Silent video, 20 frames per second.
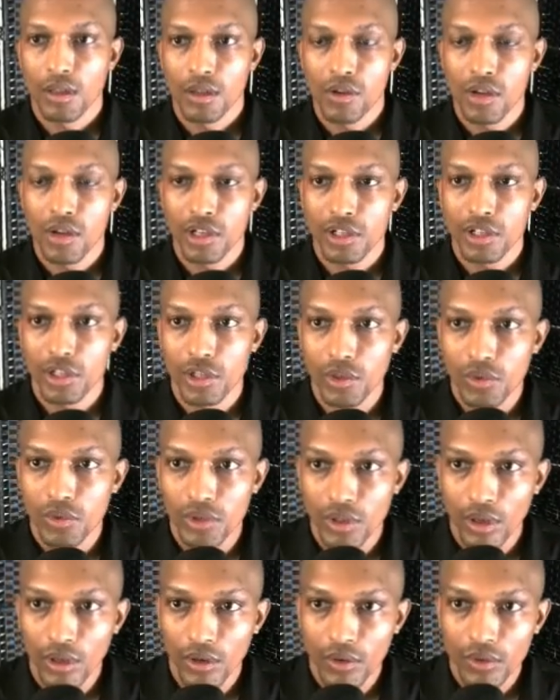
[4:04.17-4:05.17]
you can just
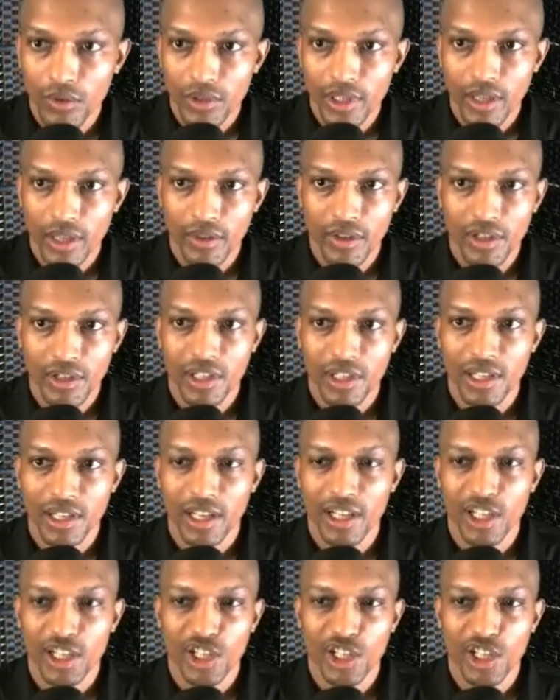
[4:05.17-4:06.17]
use those and then just
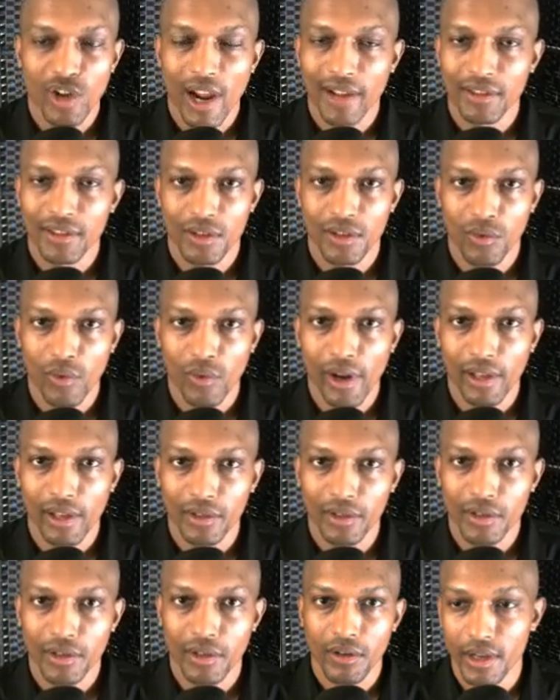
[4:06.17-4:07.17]
extract it
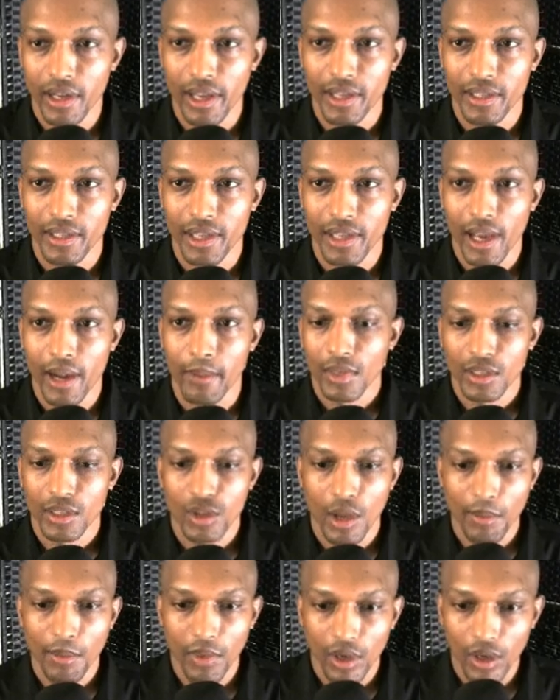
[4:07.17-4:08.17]
directly to your desktop. So
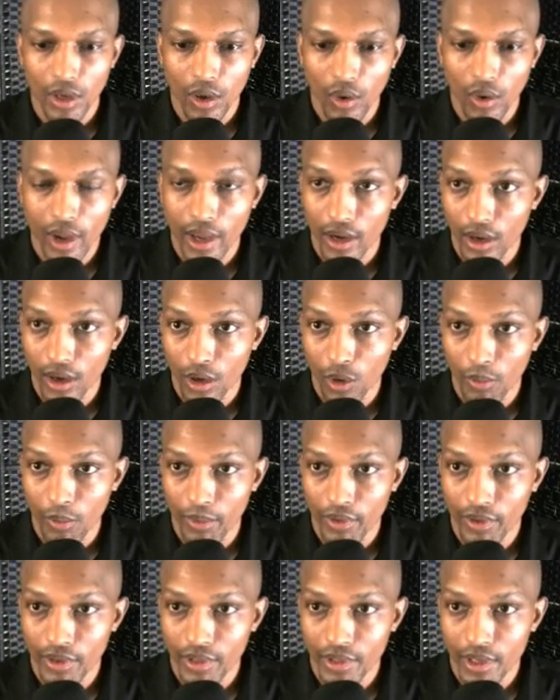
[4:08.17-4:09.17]
I'm gonna go ahead and
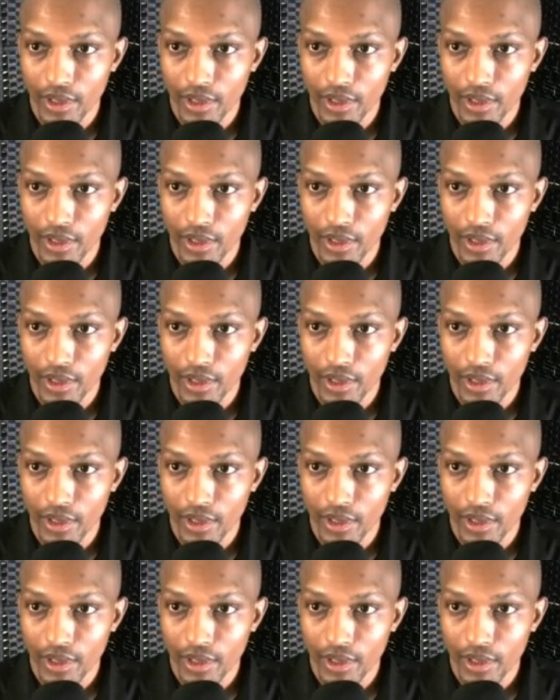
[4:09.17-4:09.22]
open this